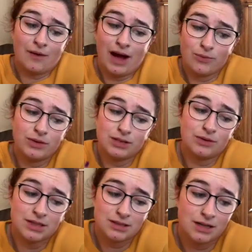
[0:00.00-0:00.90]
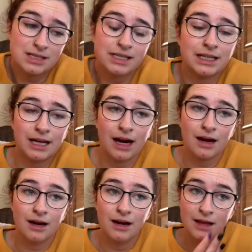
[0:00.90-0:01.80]
I really only started skincare
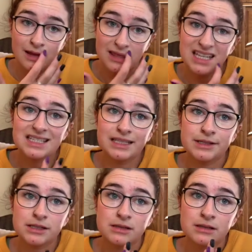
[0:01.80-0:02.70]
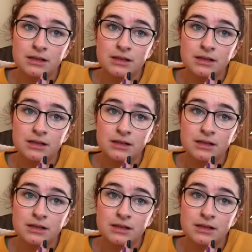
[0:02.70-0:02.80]
this year